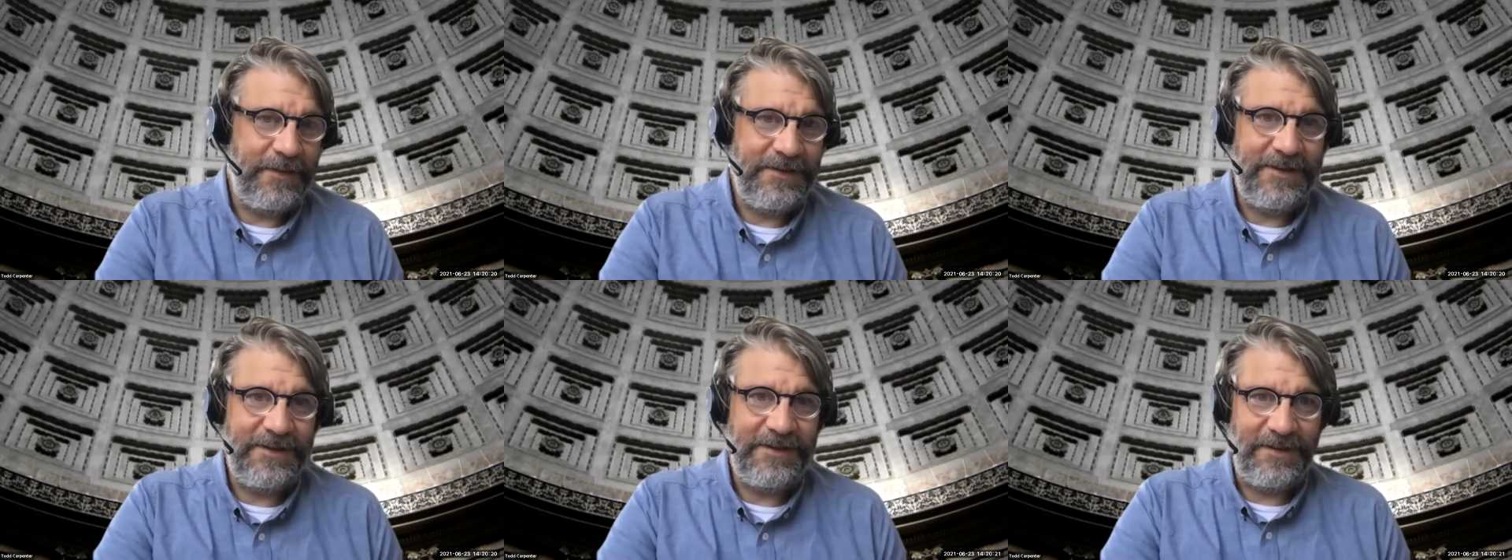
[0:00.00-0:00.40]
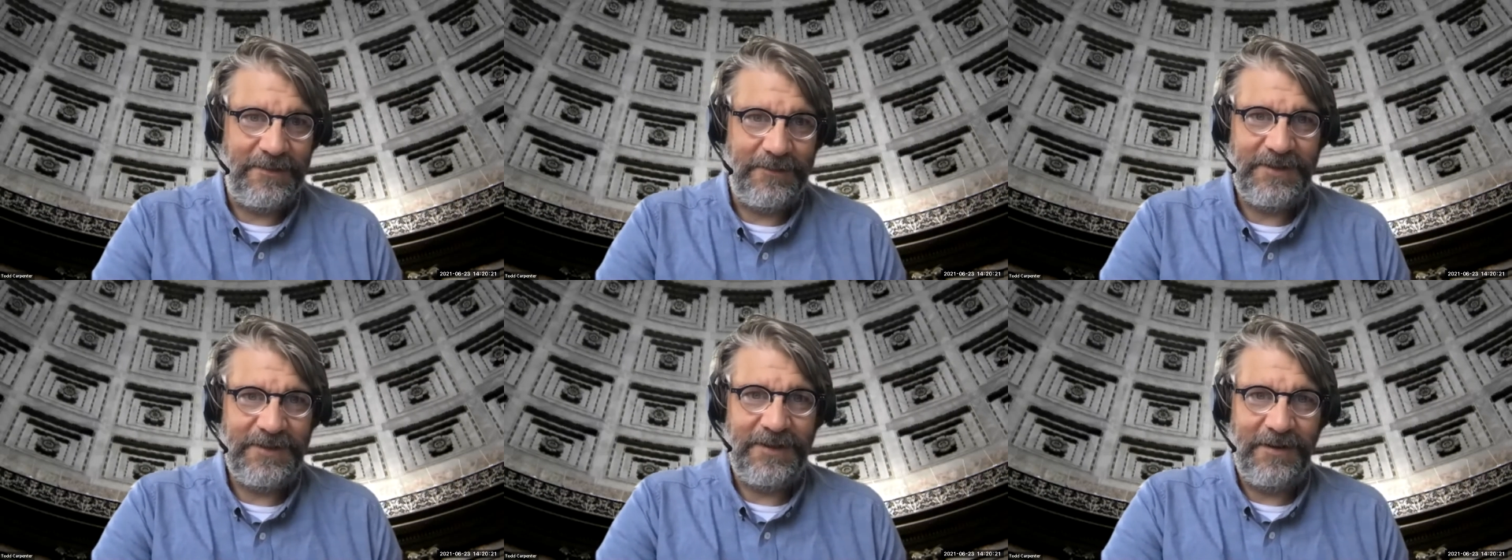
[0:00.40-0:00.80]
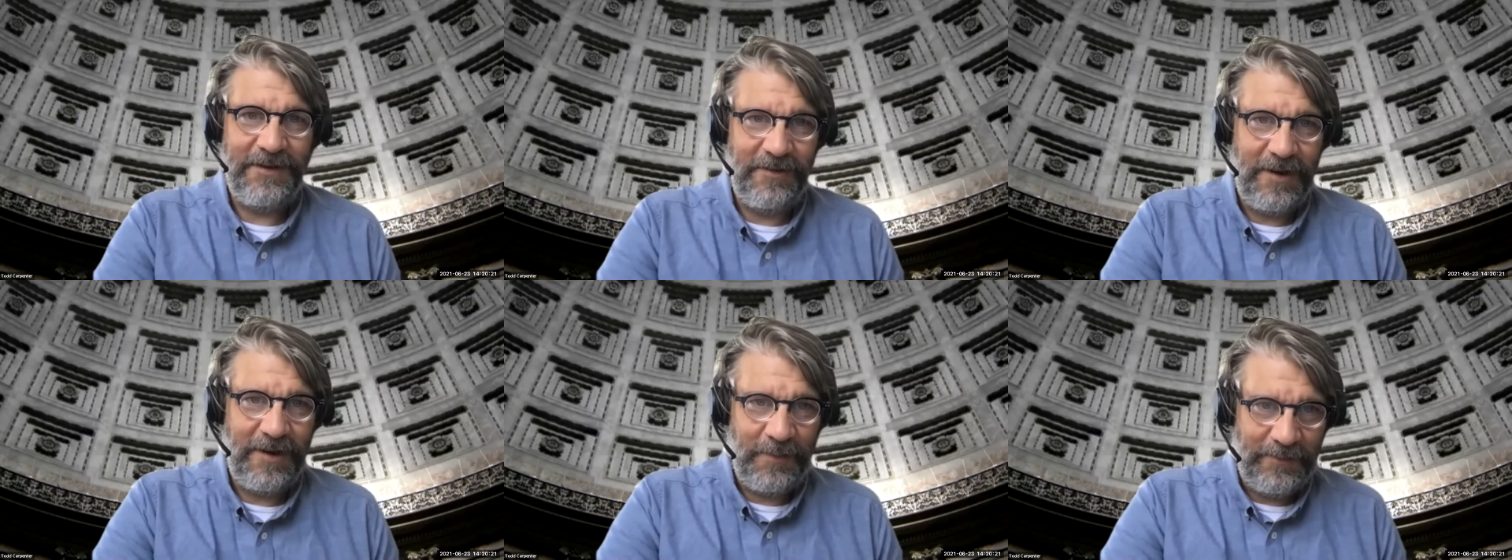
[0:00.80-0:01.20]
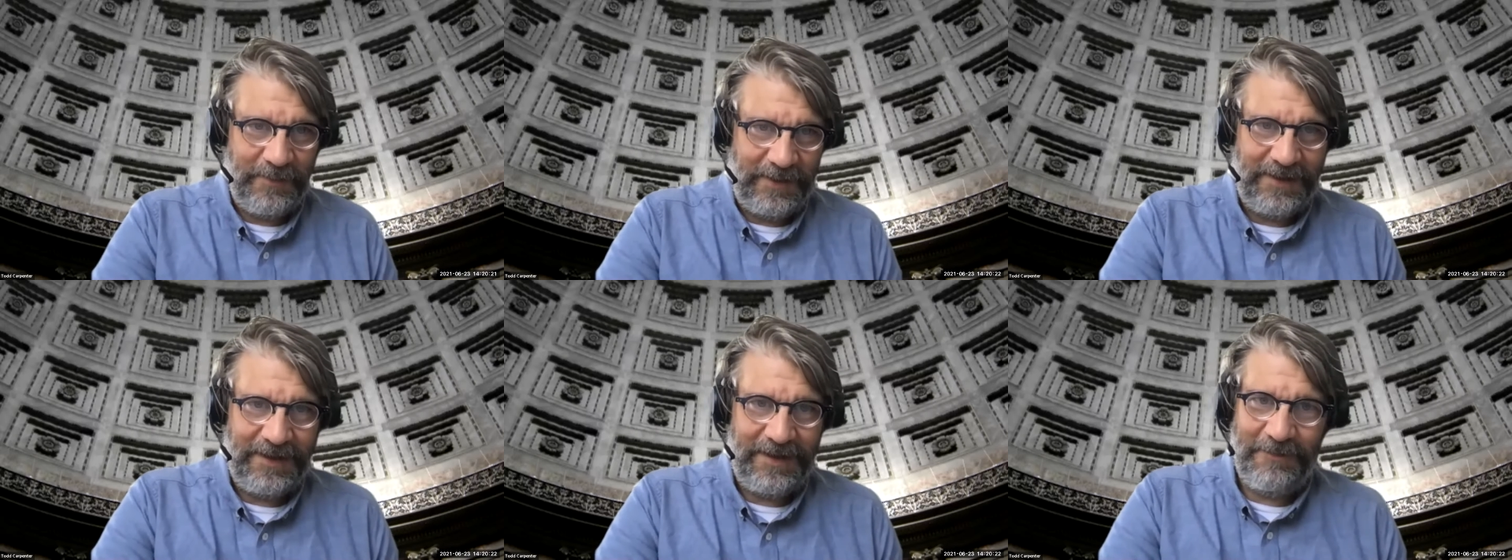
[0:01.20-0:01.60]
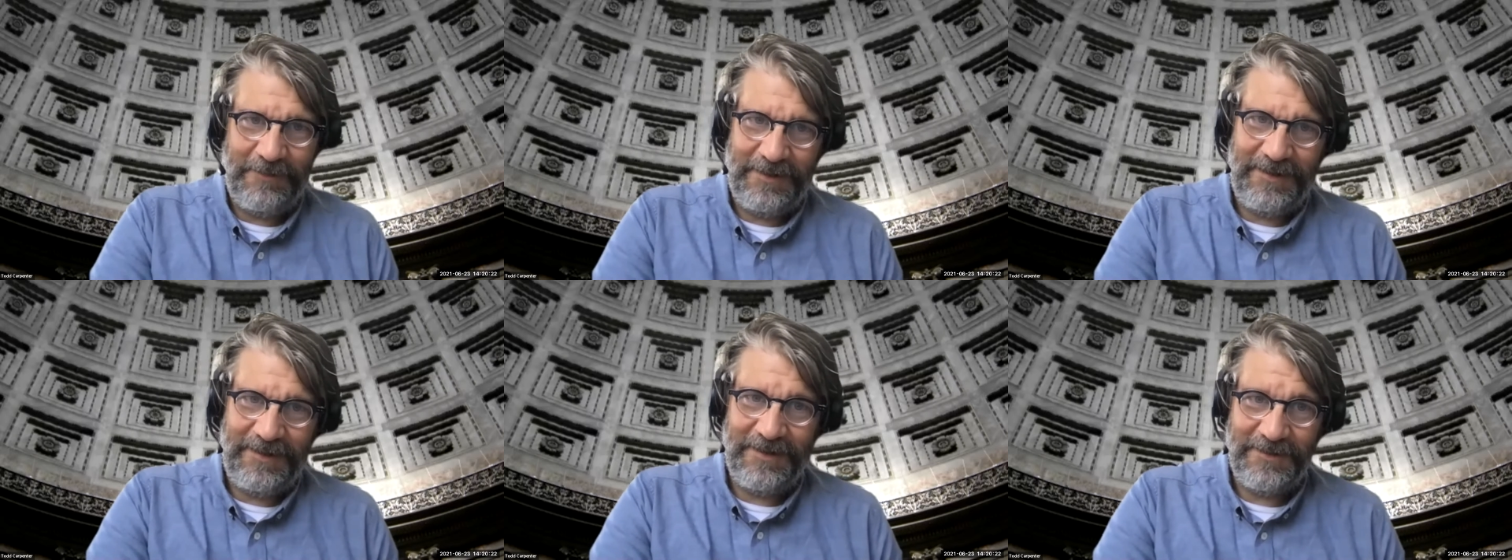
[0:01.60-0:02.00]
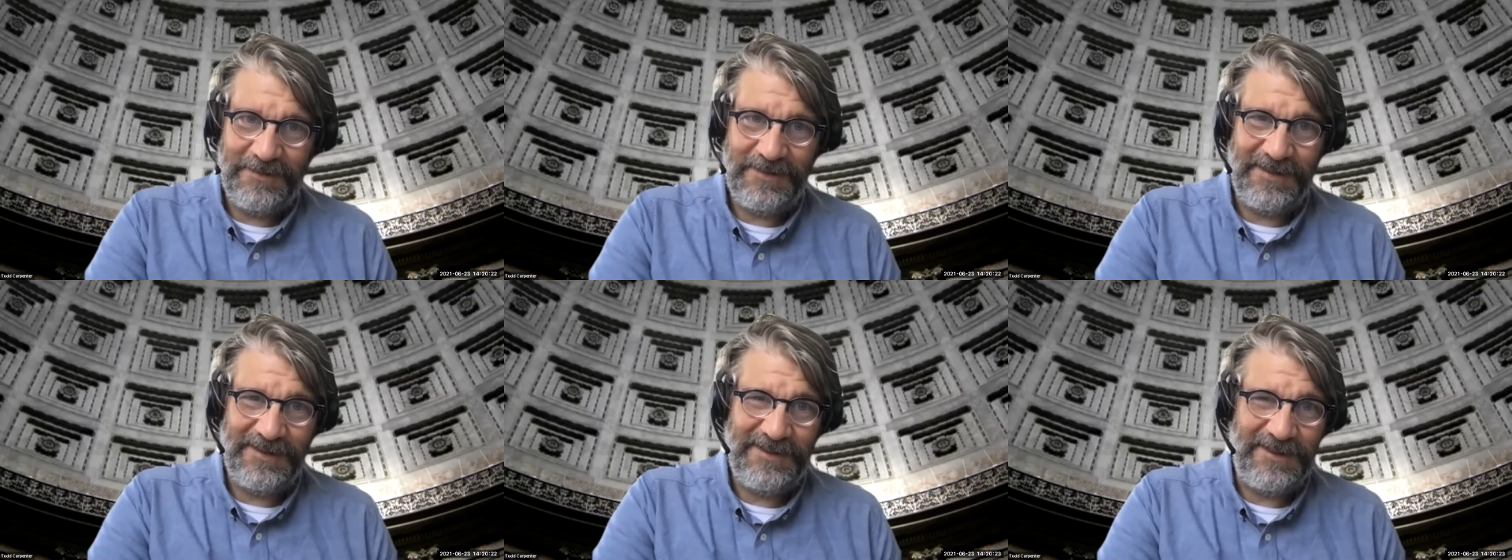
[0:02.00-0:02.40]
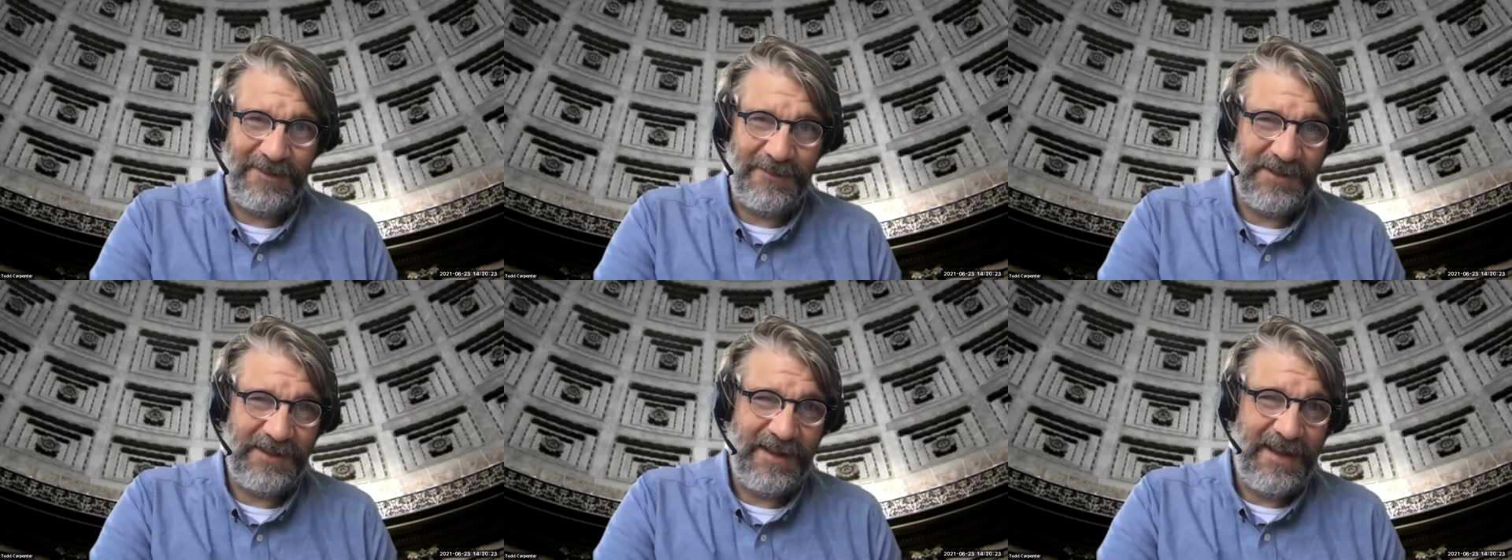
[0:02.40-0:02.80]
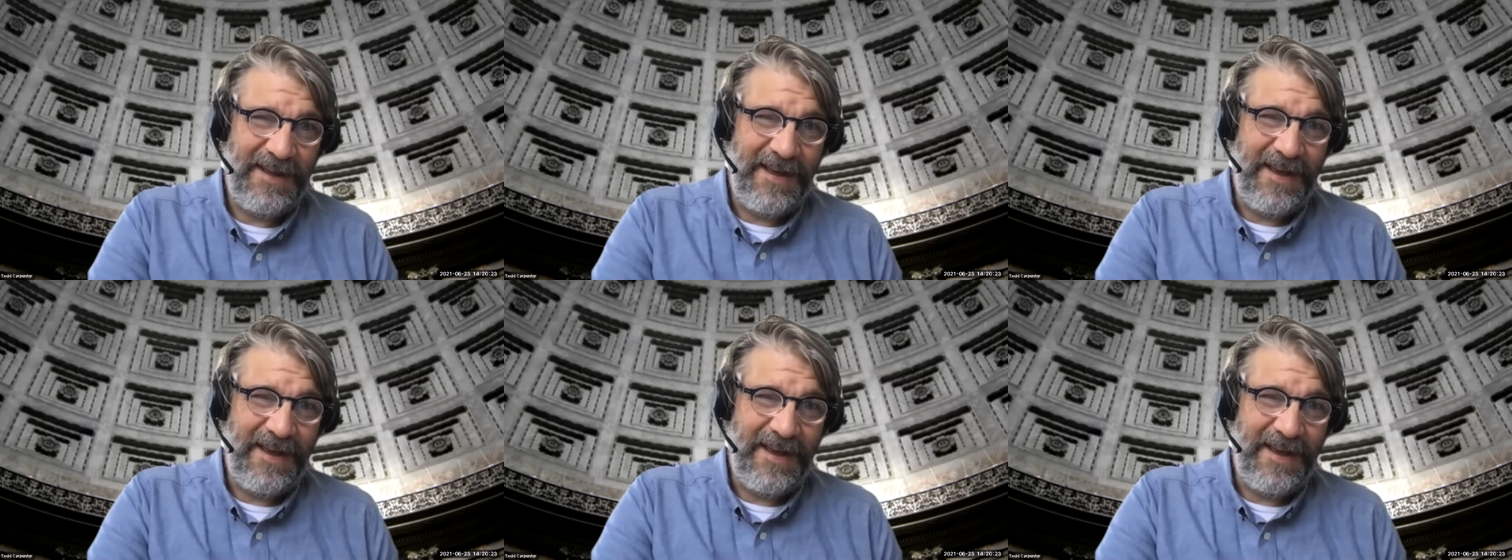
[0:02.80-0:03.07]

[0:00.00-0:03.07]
systems and interoperability within those systems.